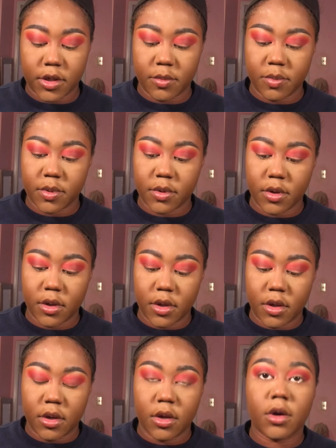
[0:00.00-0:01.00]
Up
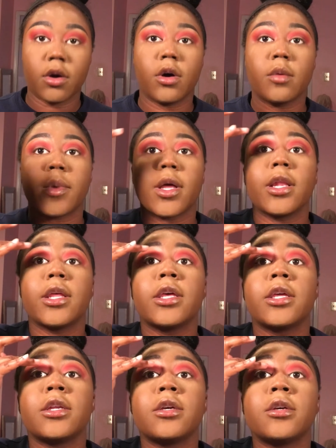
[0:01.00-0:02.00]
on my
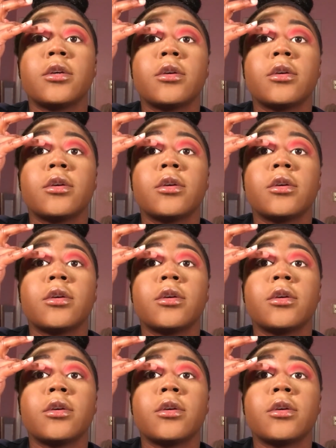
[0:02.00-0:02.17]
lid.